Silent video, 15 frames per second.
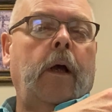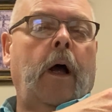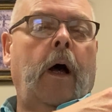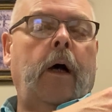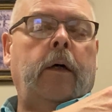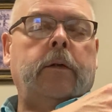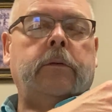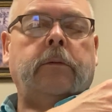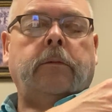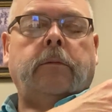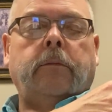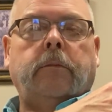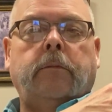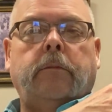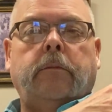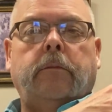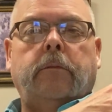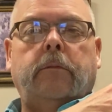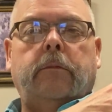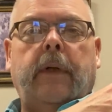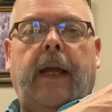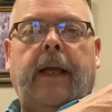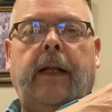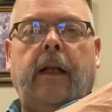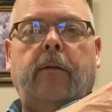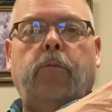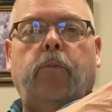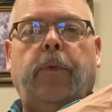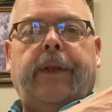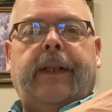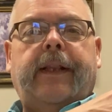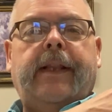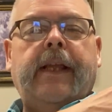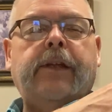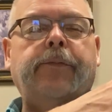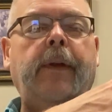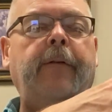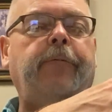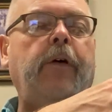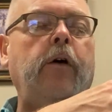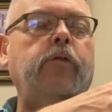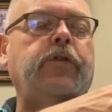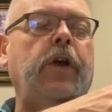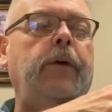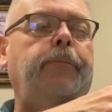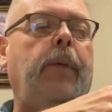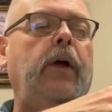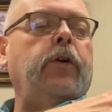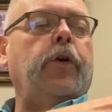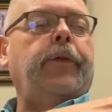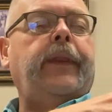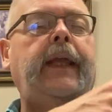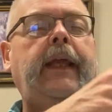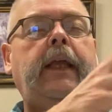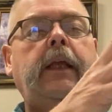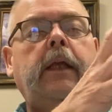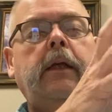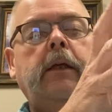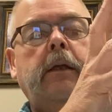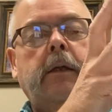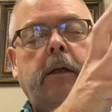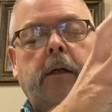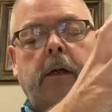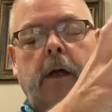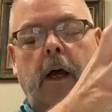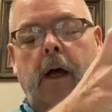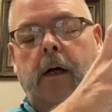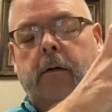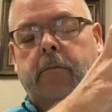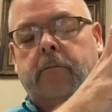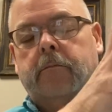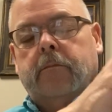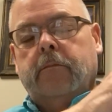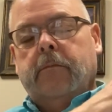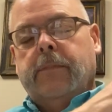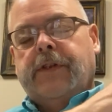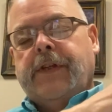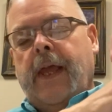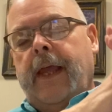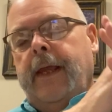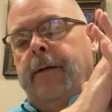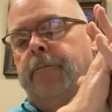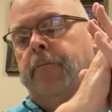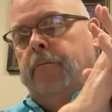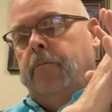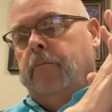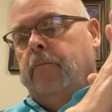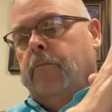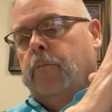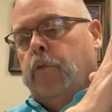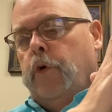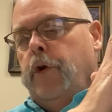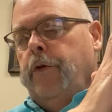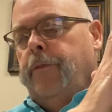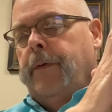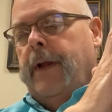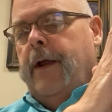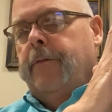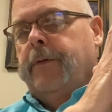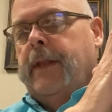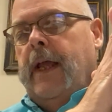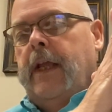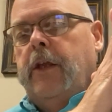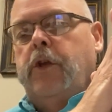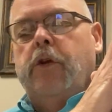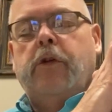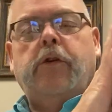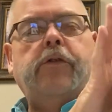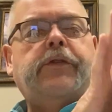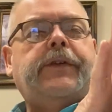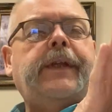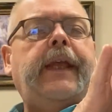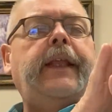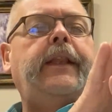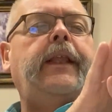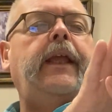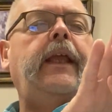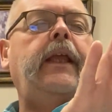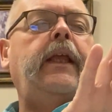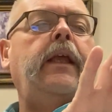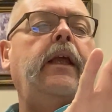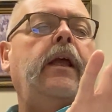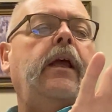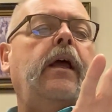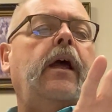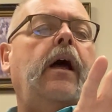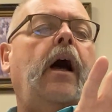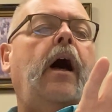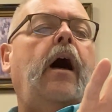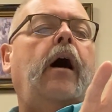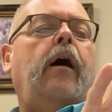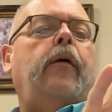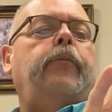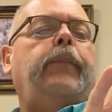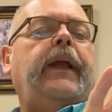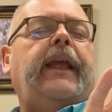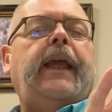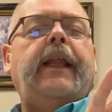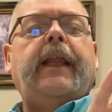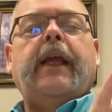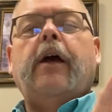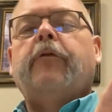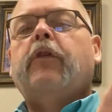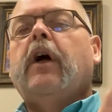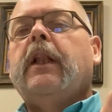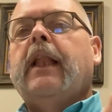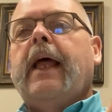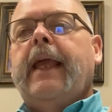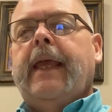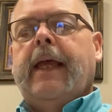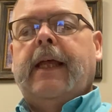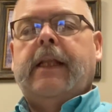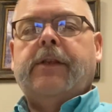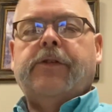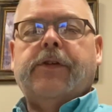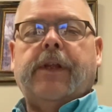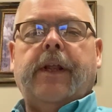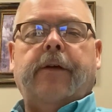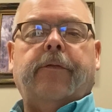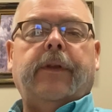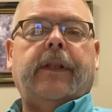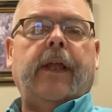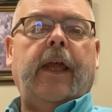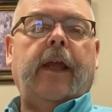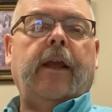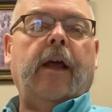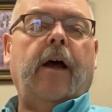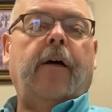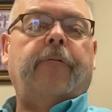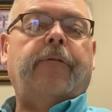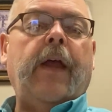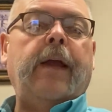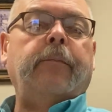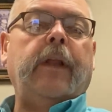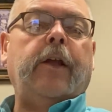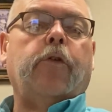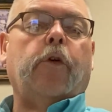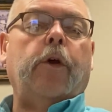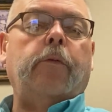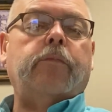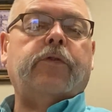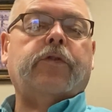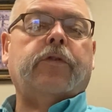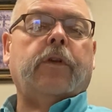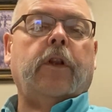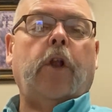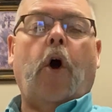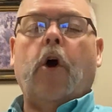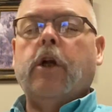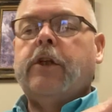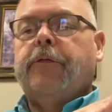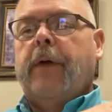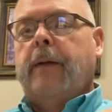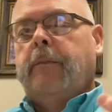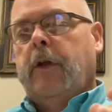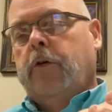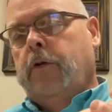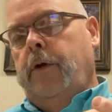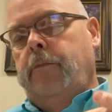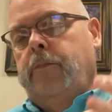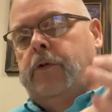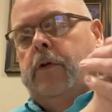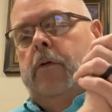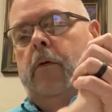Um, and with this many folks up under the um, same roof and everything, you see the beginning of clans and everything, family groups, large family groups.